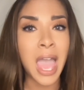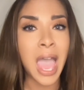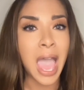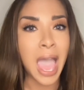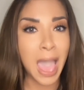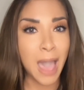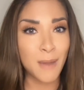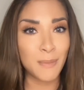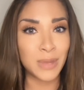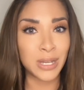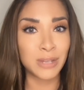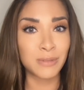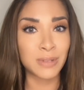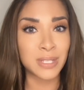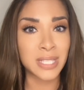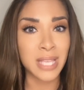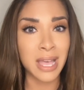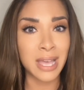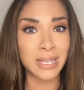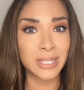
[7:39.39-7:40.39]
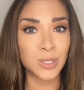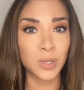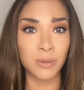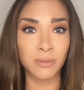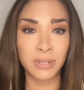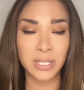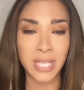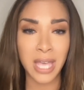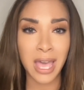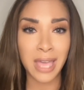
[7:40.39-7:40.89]
How many resigned or
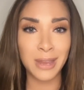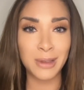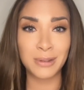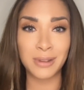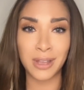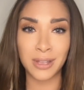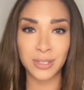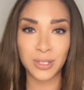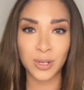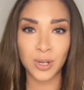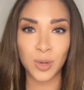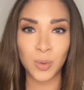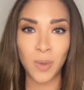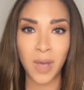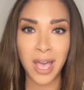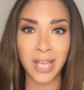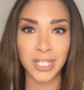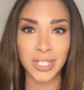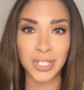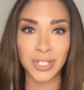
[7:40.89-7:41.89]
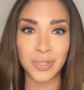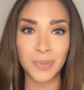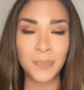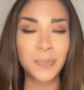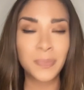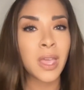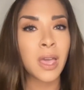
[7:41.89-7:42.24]
retired under her watch?